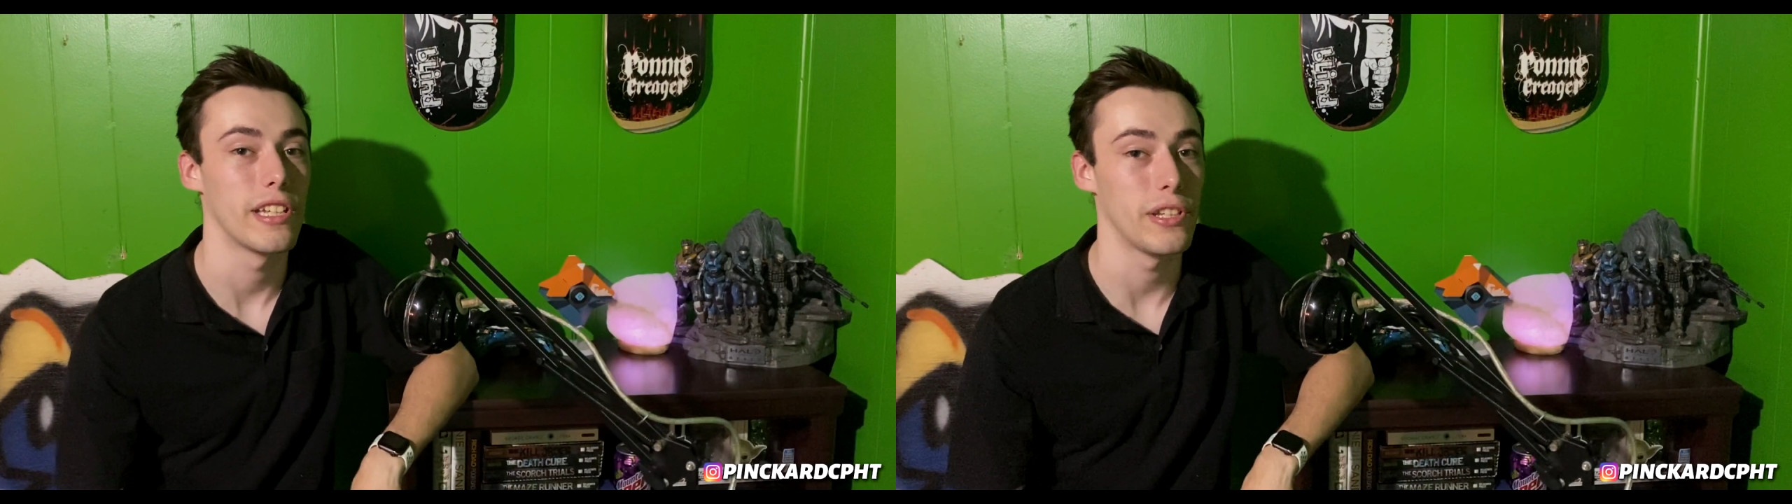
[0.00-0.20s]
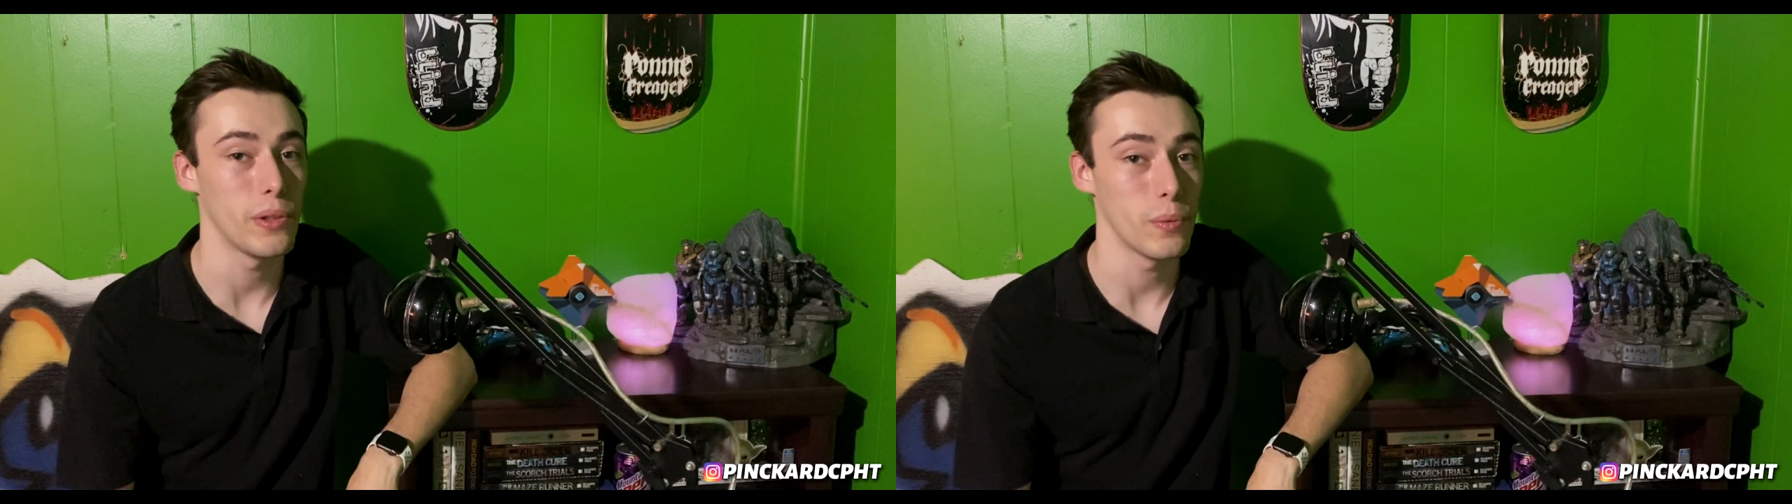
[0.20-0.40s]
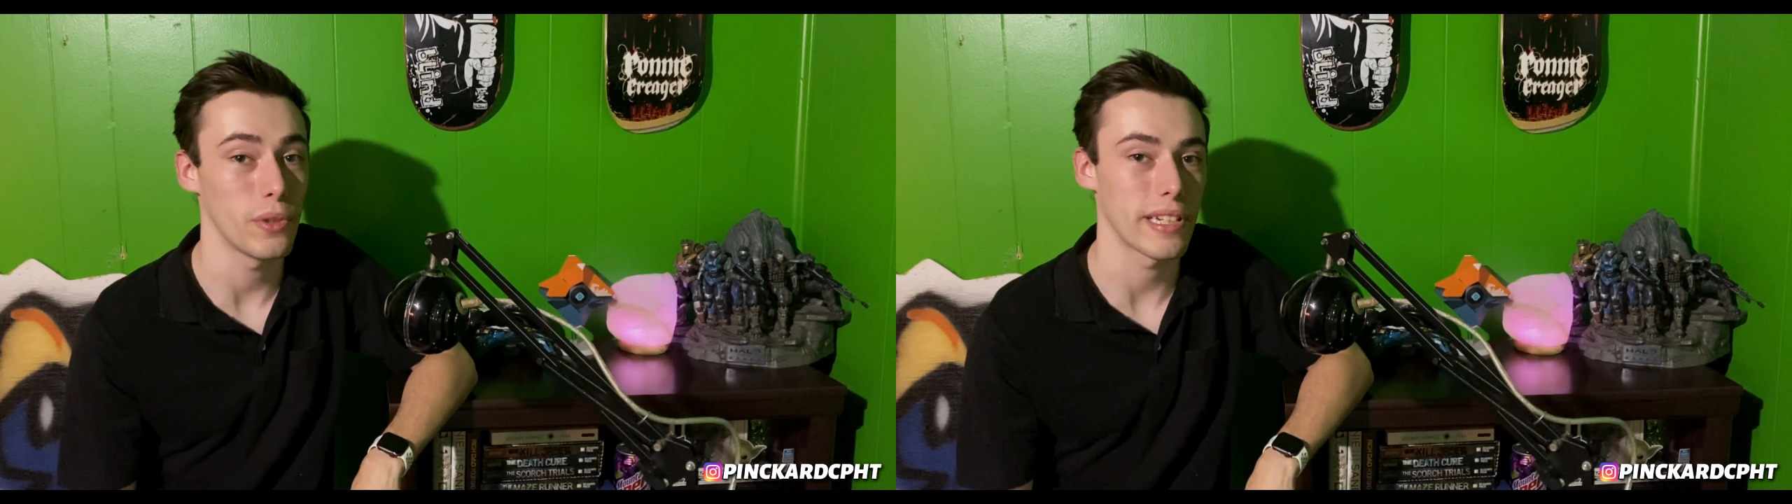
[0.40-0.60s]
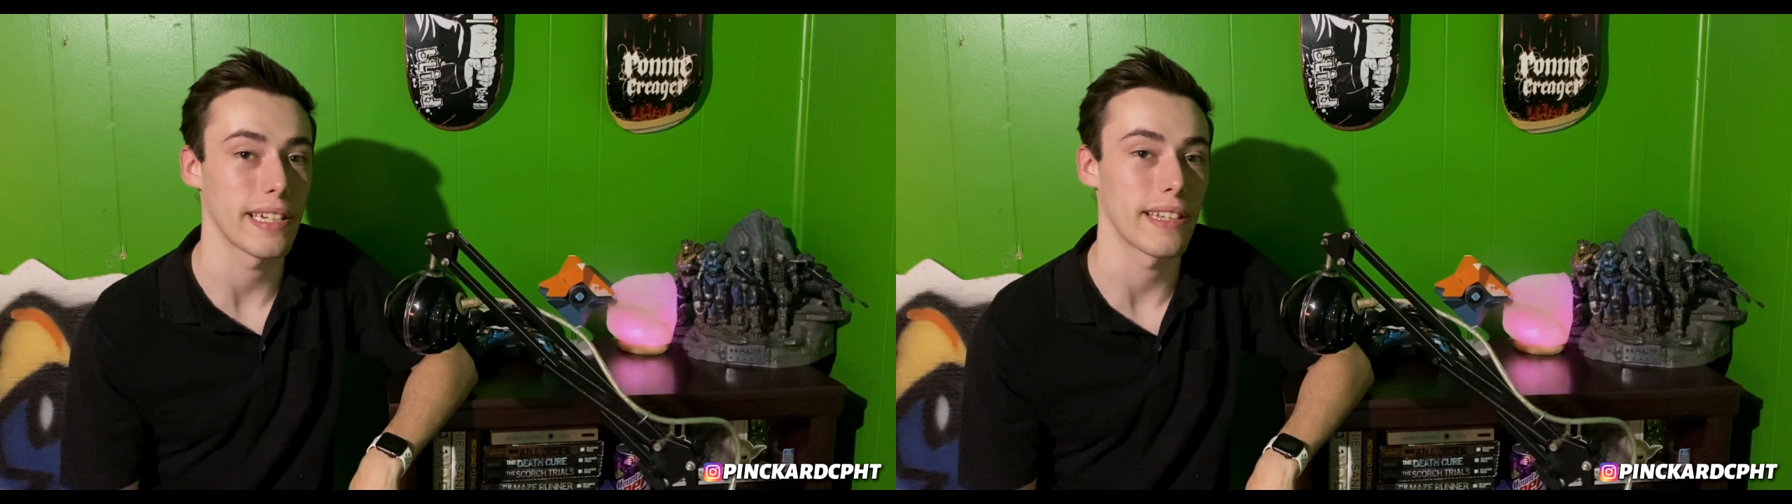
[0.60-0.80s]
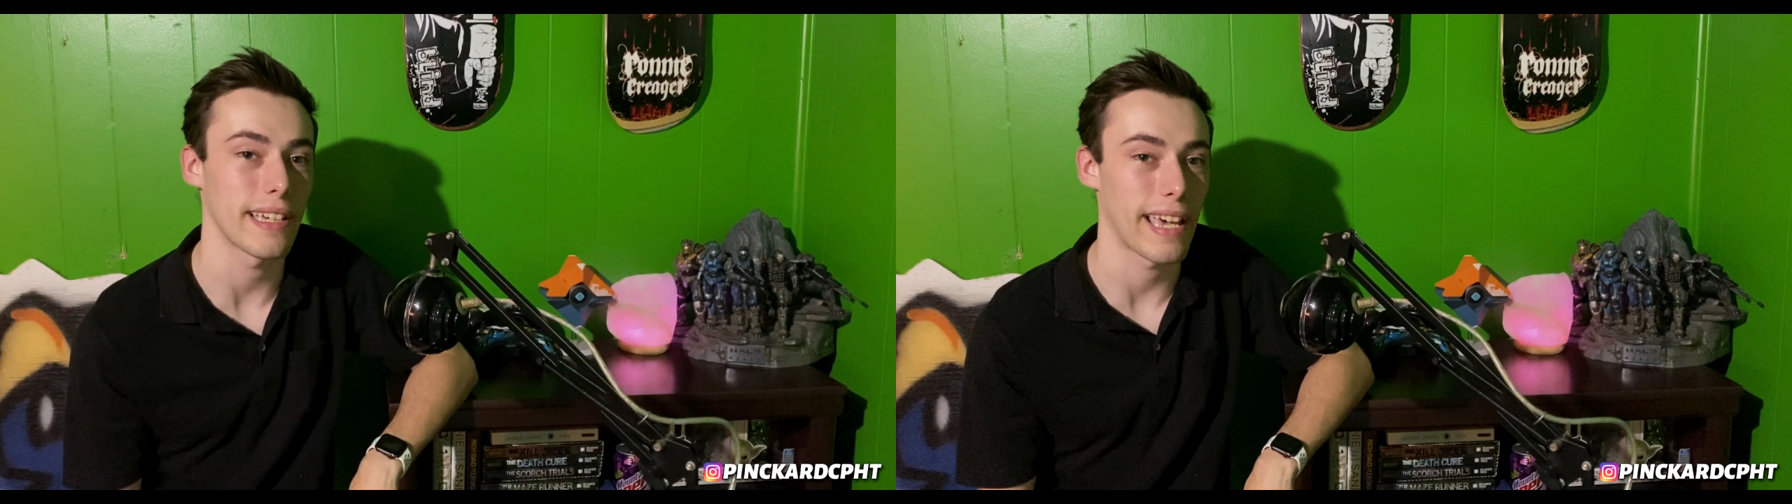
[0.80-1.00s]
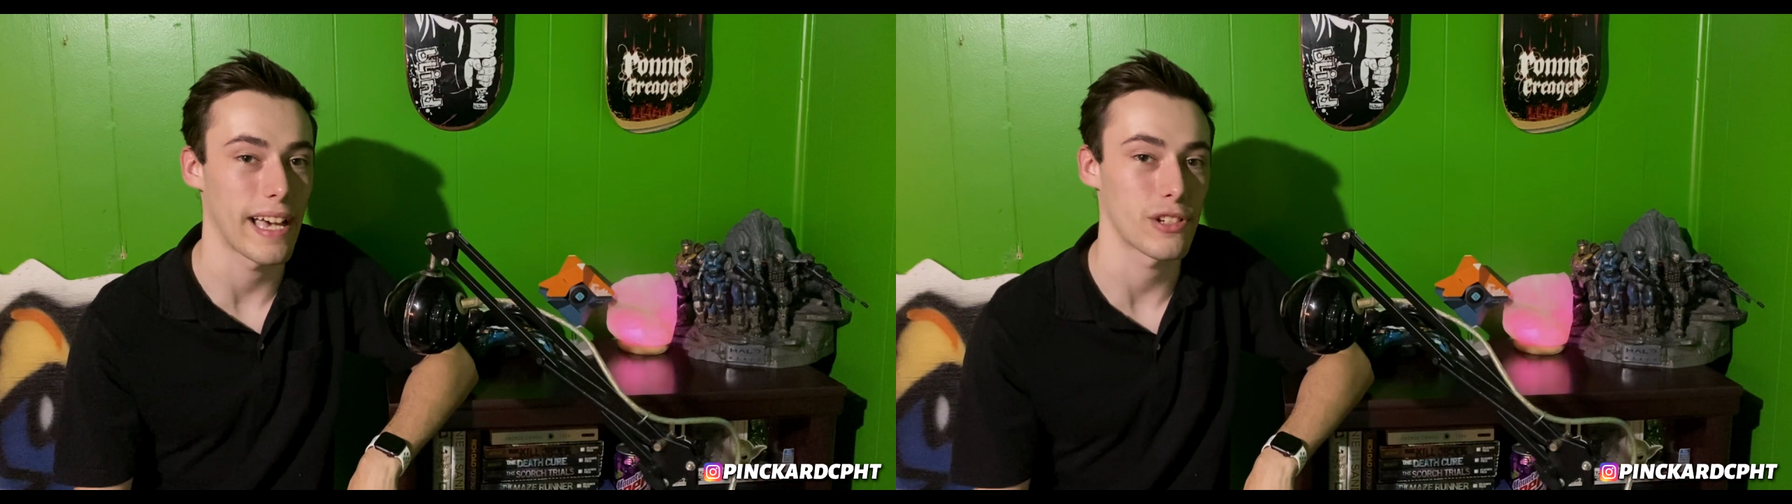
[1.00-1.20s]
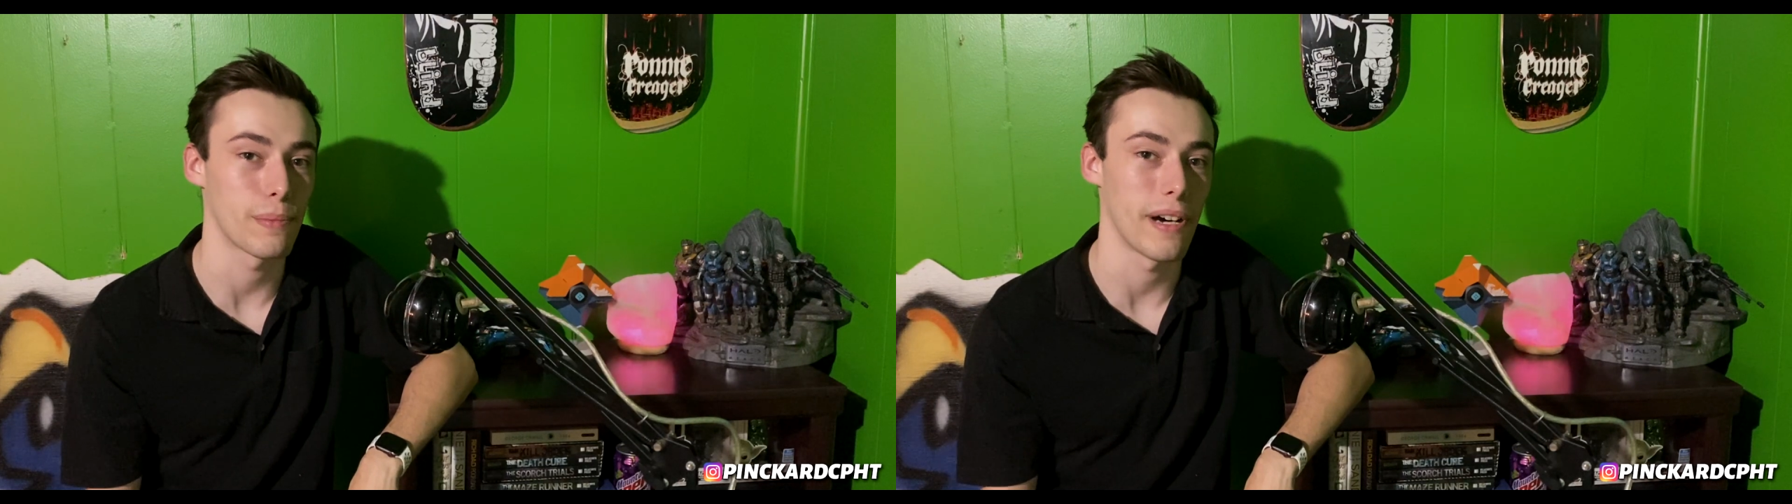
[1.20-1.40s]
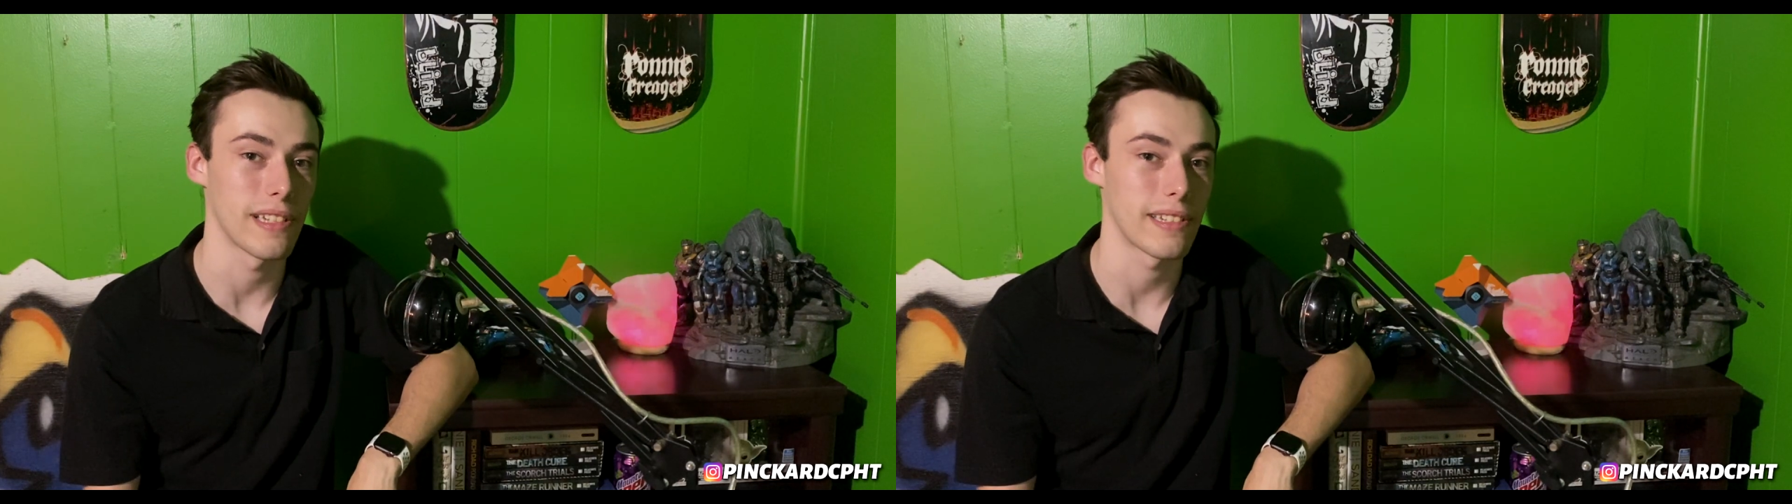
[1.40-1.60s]
you will get the cash
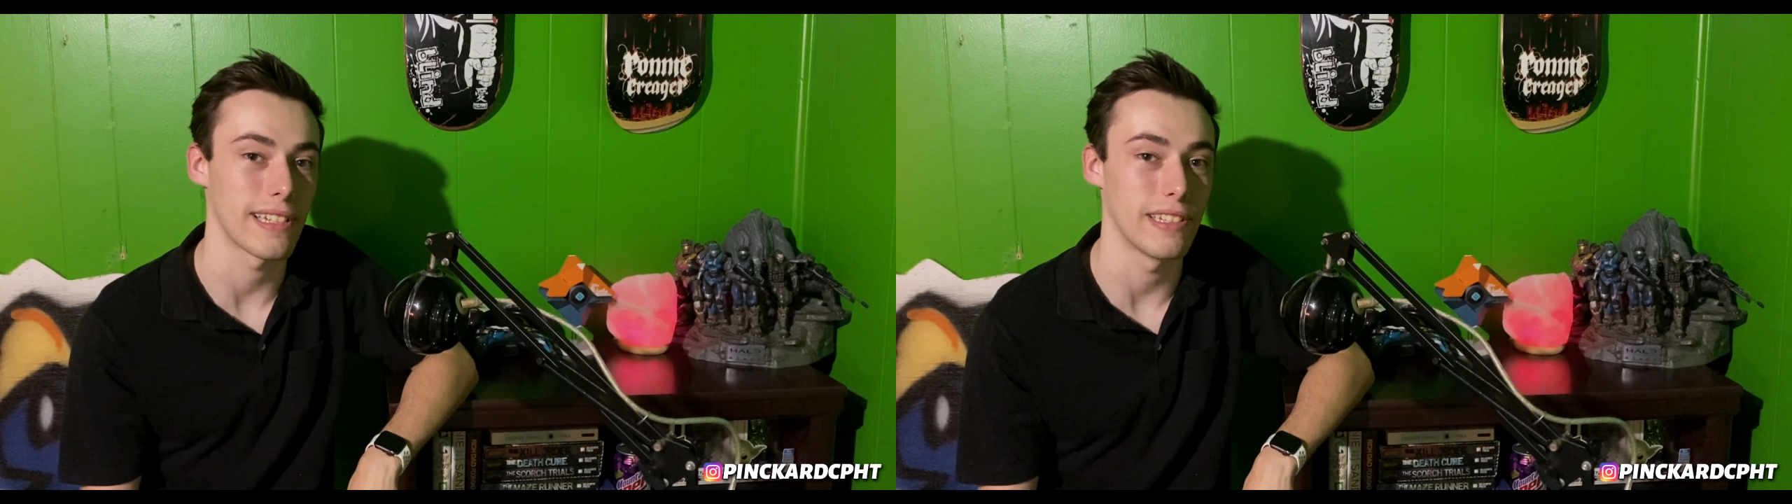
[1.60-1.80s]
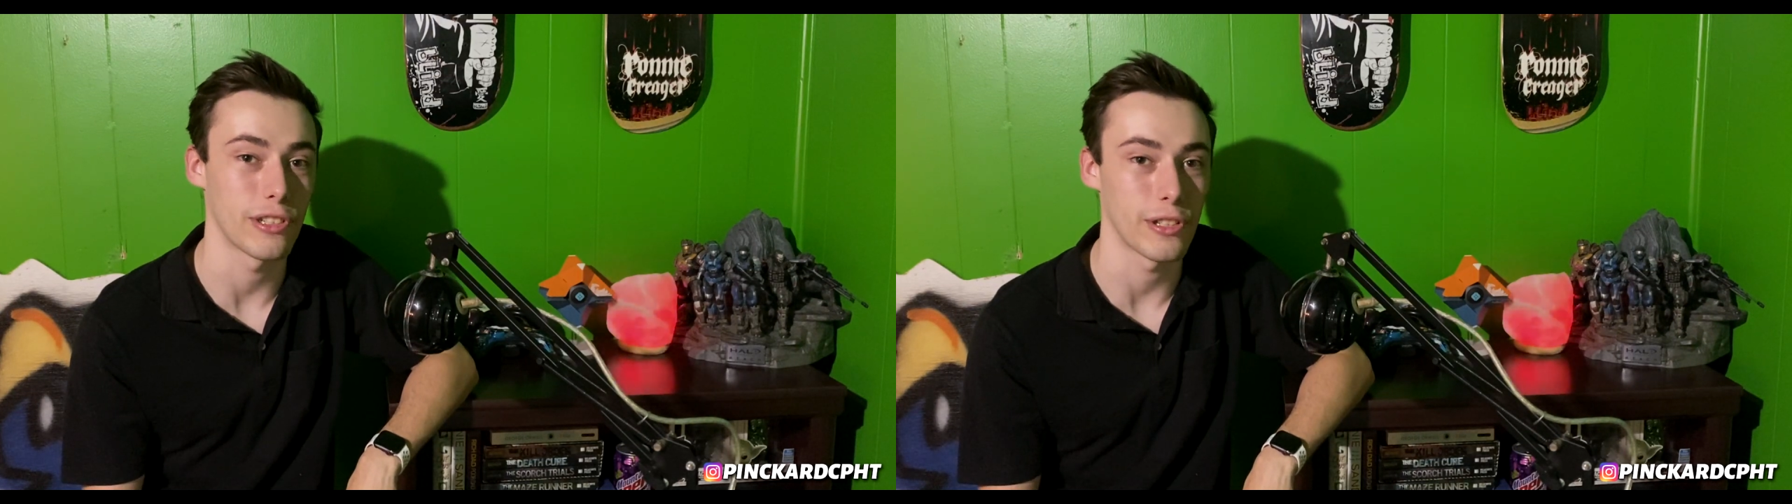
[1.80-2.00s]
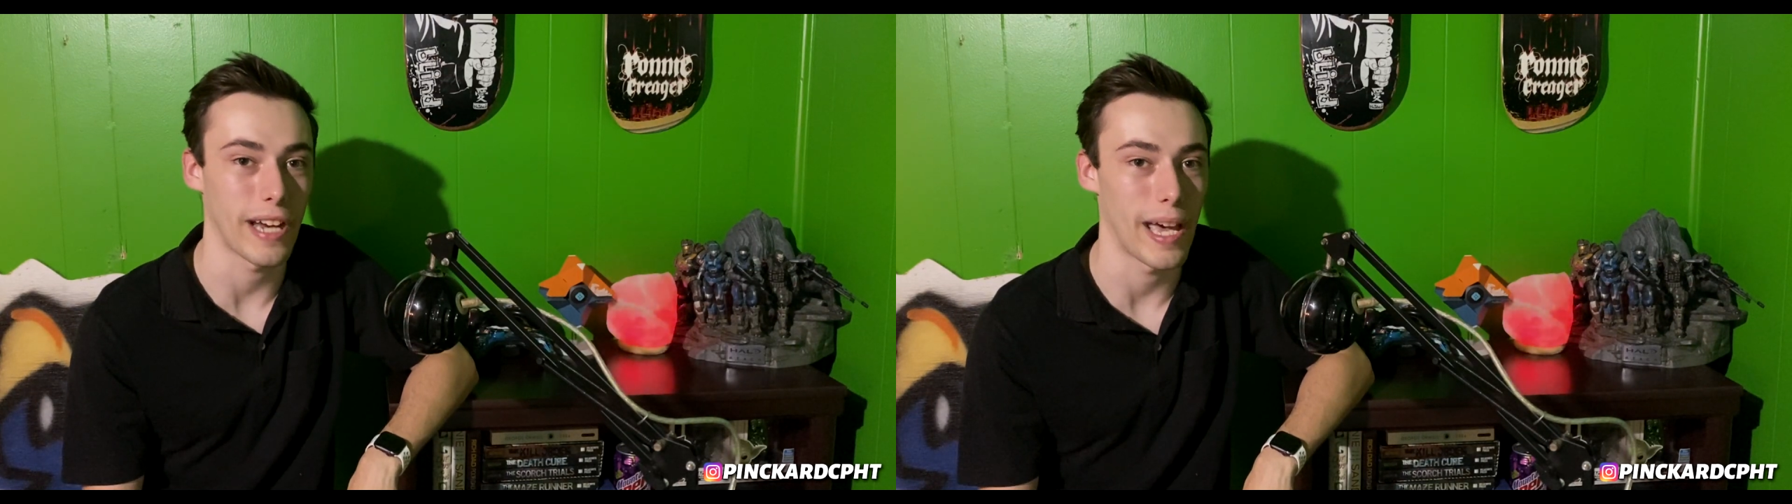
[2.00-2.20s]
deposited into your